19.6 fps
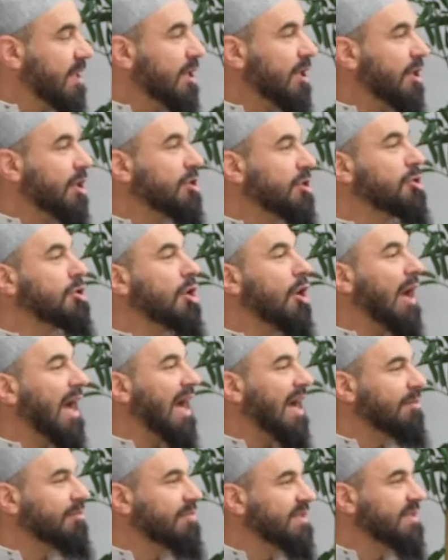Do you know
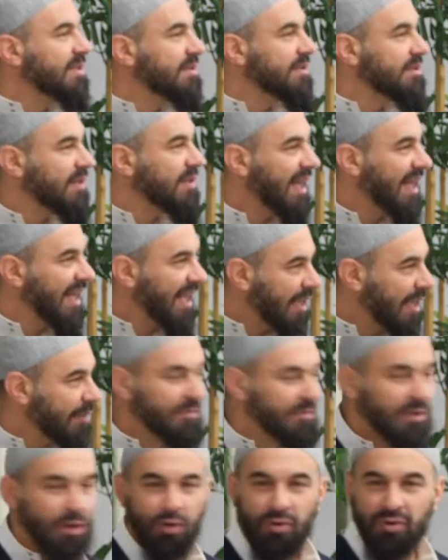abd? A
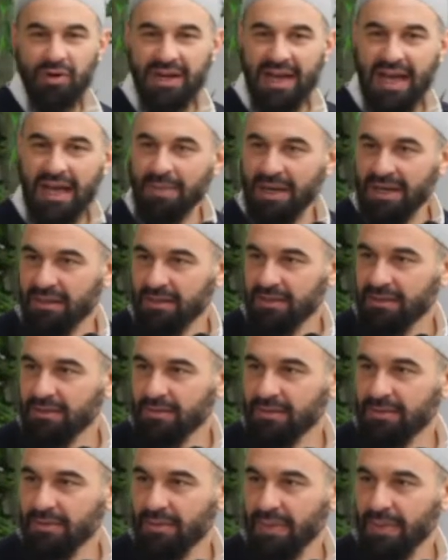abd or an amma?
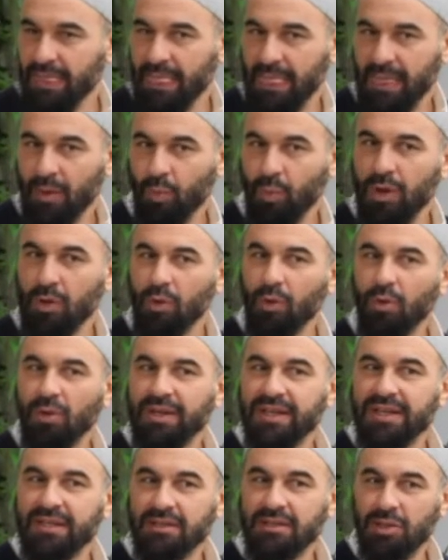We're all
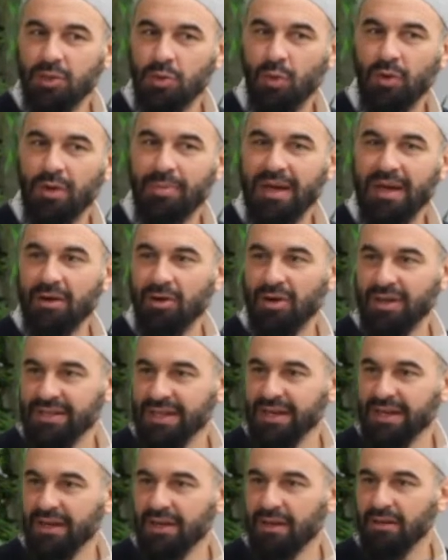here to talk about
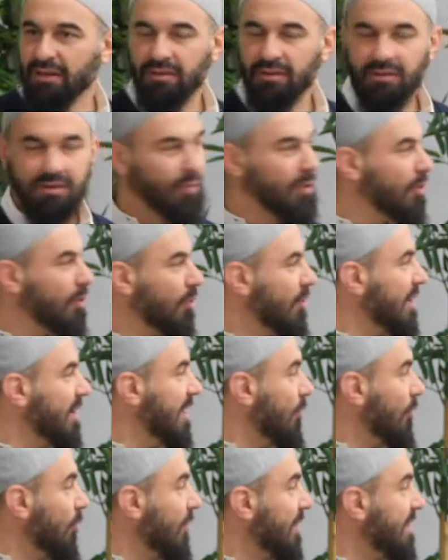identity. We're
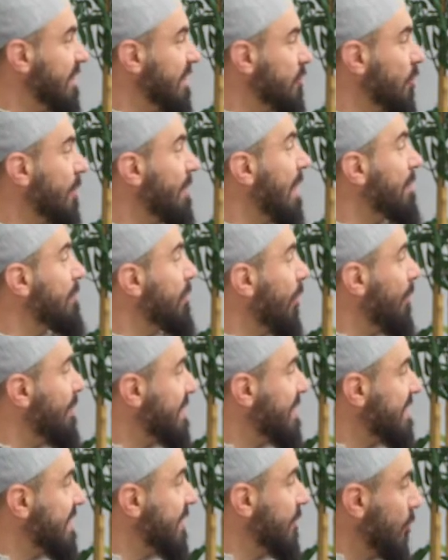all here to talk about
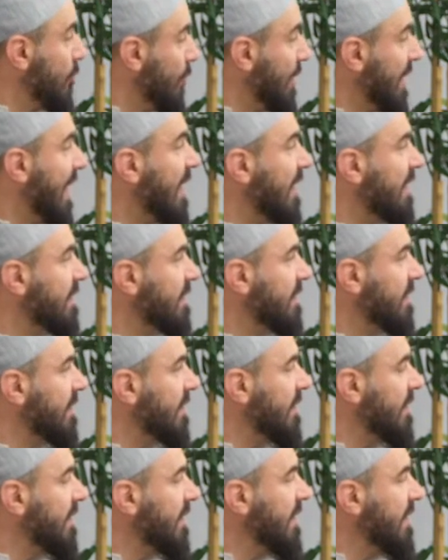purpose and who we are.
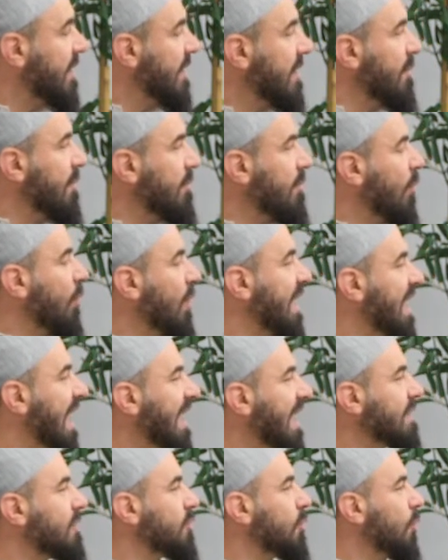But we
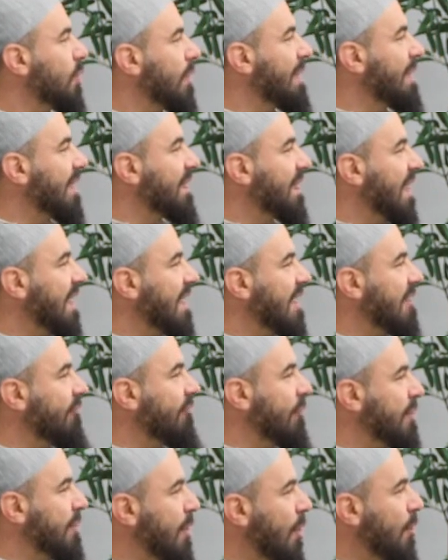can't talk about that if
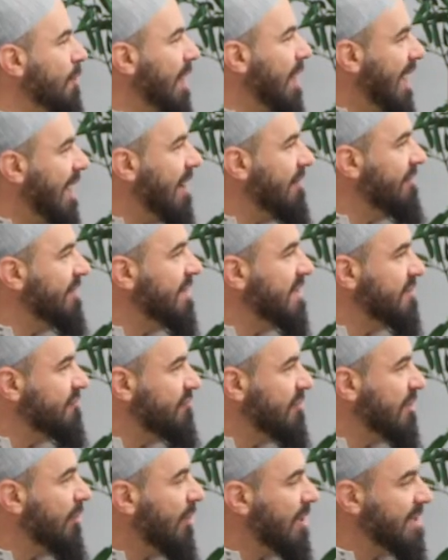we don't have this
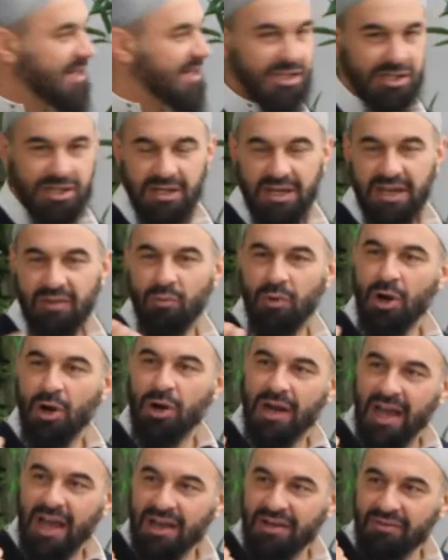realization and we don't
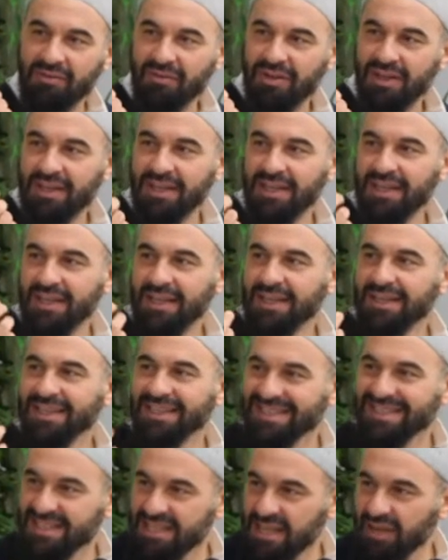have
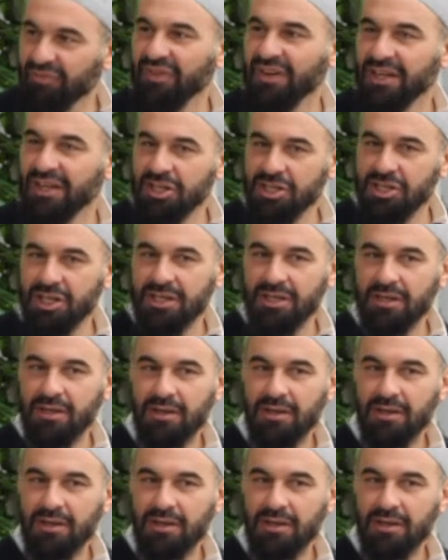this definition